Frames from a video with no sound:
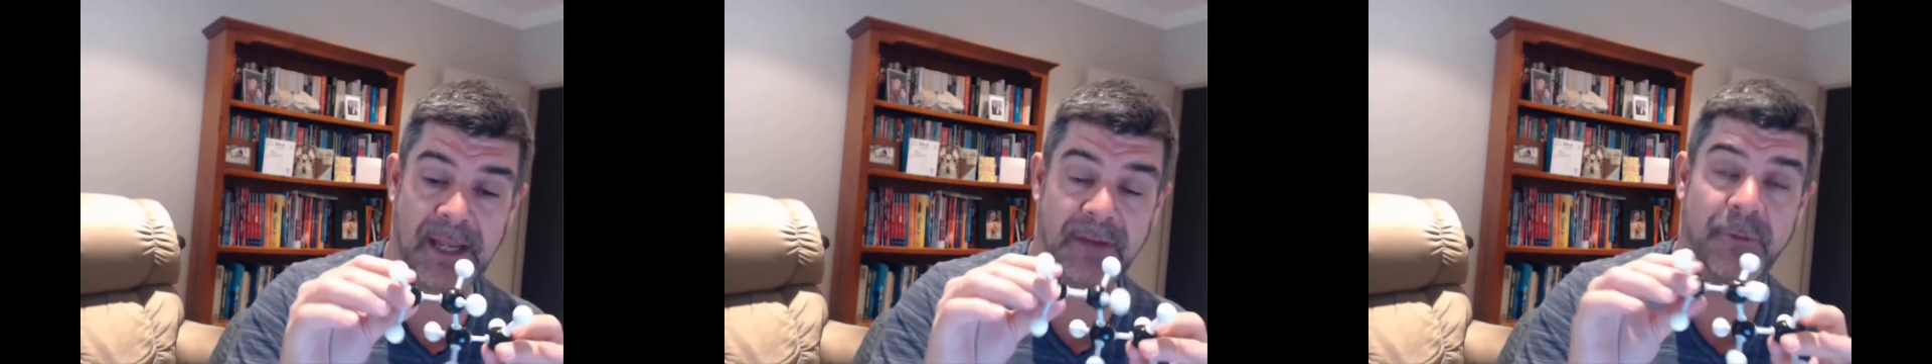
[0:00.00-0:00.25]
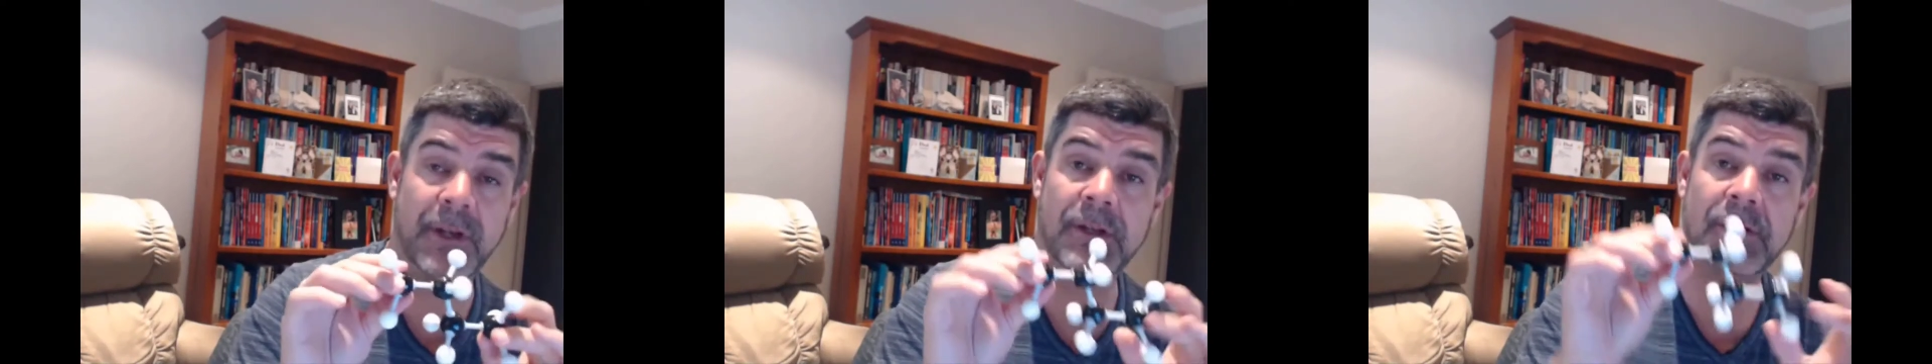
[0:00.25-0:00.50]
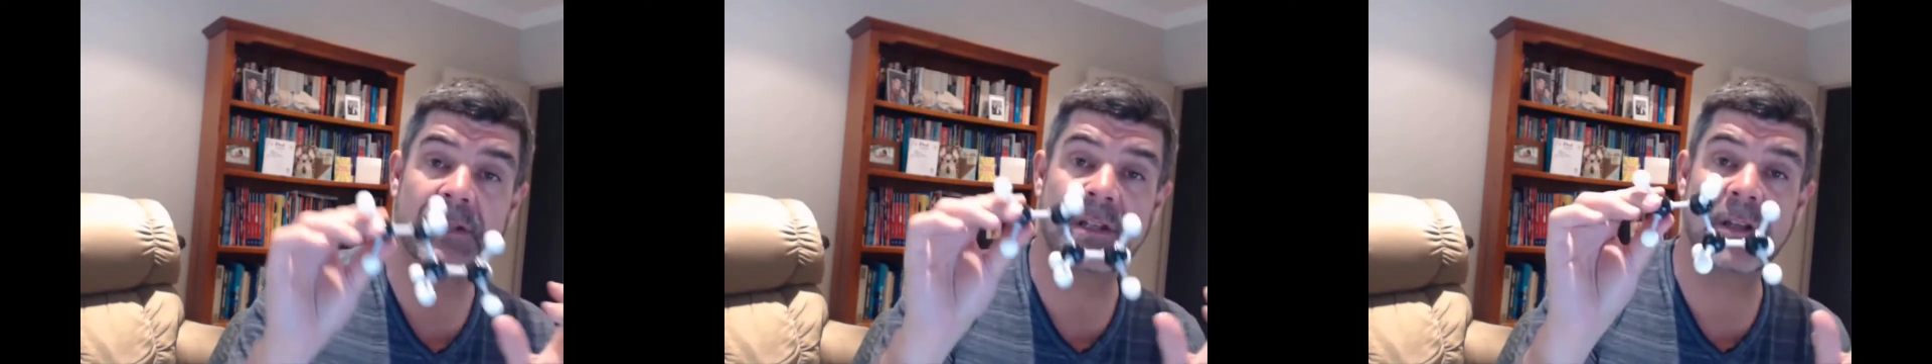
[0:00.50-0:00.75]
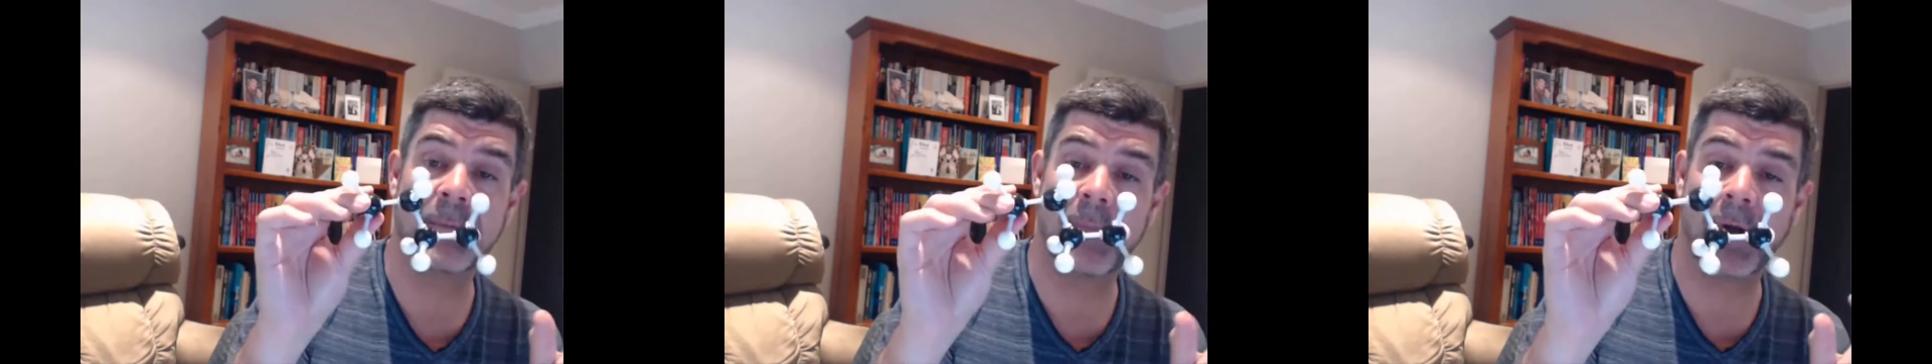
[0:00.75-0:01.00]
And if we're
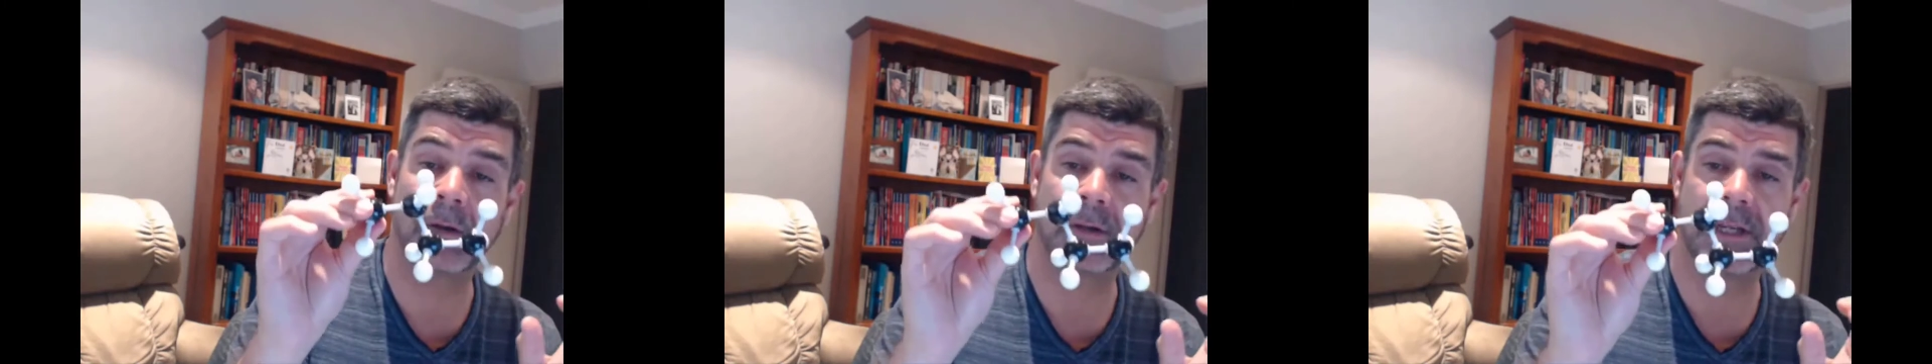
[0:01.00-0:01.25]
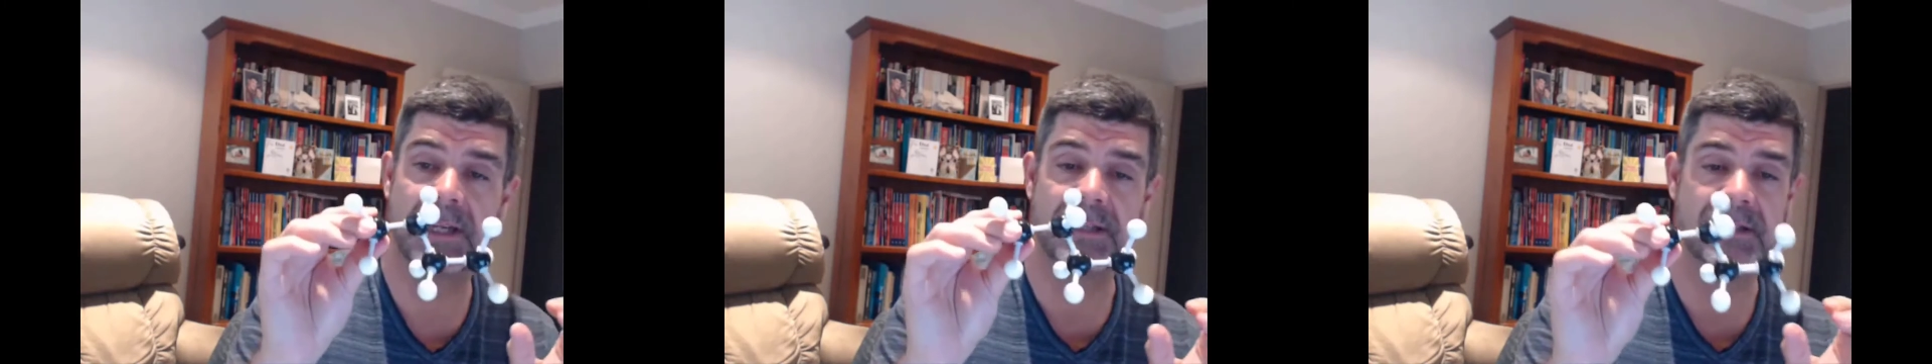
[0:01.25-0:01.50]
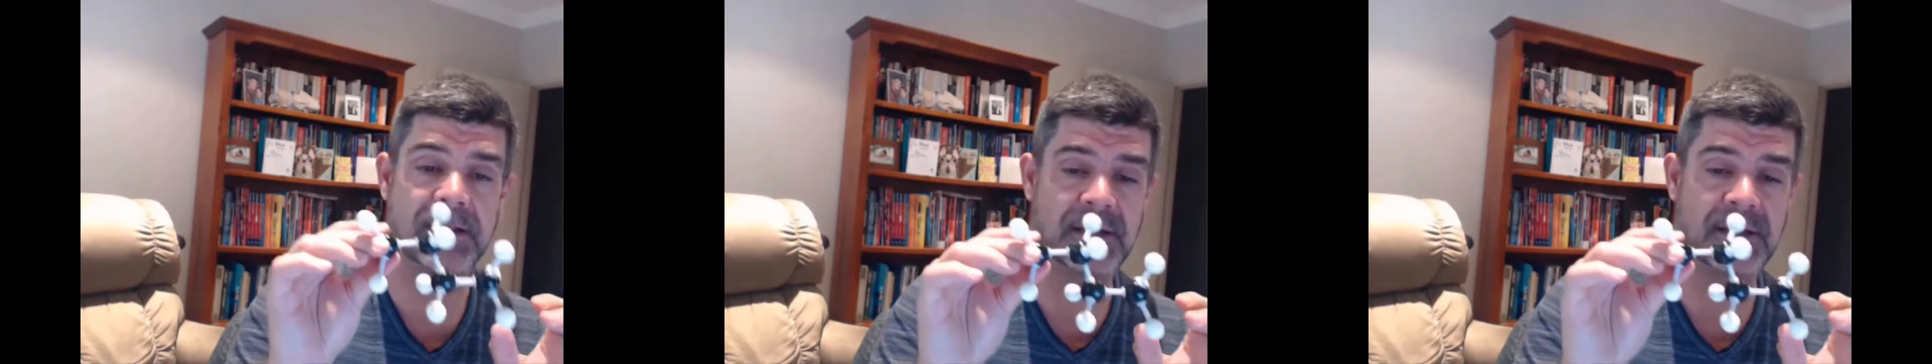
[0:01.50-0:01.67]
using the model kits,